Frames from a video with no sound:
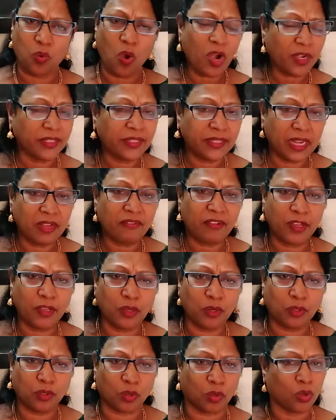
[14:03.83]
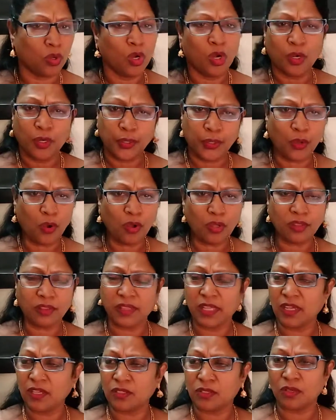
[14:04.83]
whatever you do, don't
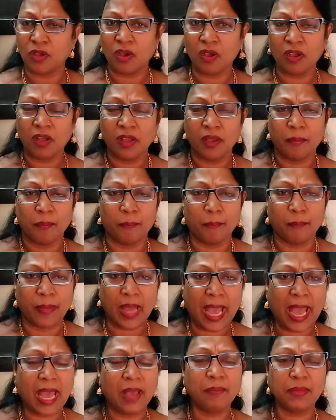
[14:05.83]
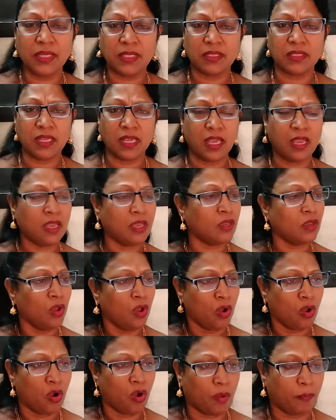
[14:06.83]
think so, ma'am is
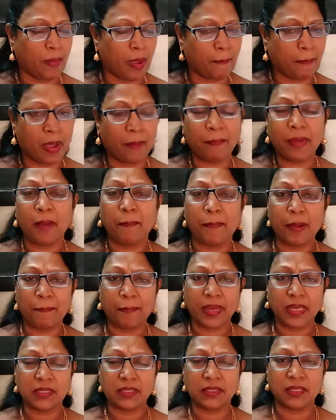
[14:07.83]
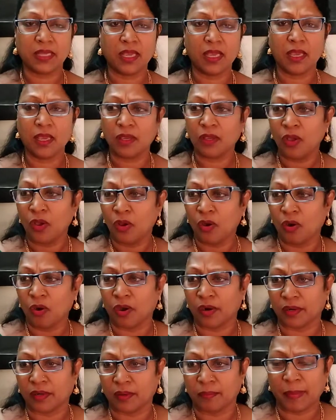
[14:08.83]
saying, or my mama papa is saying,
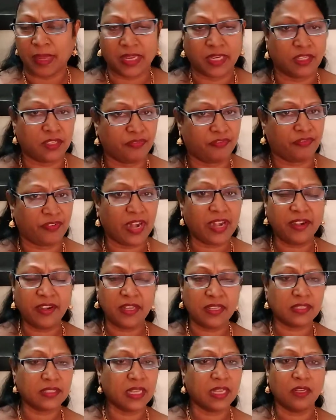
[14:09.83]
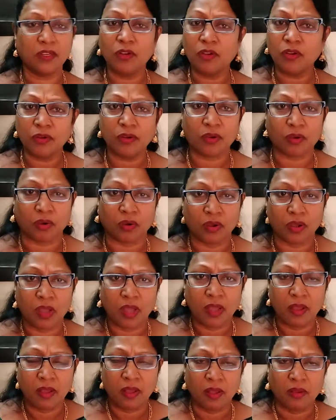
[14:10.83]
or my friend is saying. No.
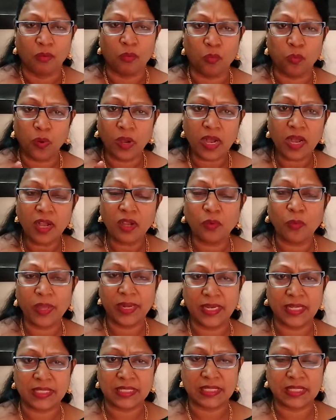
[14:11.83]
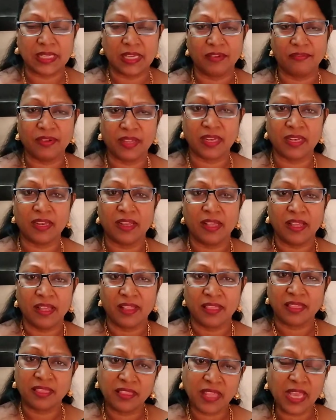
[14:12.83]
Work when it's given,
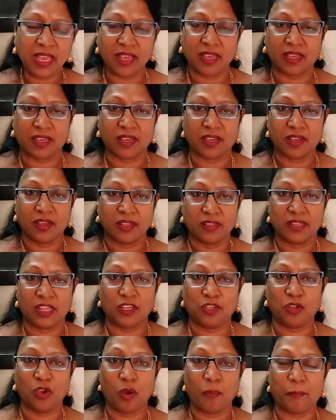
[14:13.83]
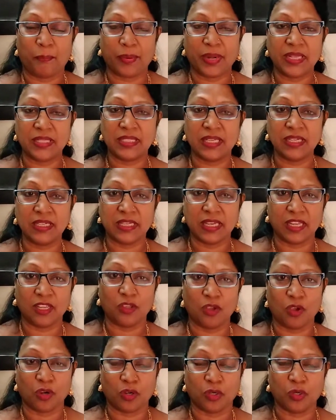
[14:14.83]
think that you're presenting,
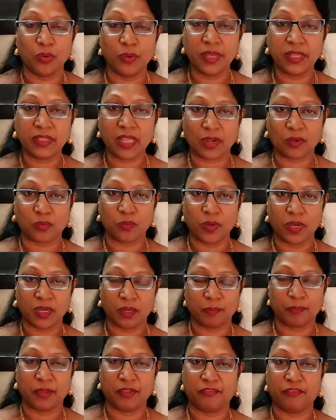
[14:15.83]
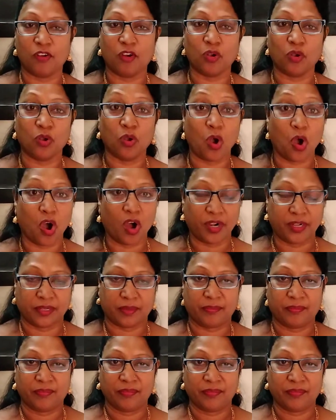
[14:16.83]
you're doing that work before God.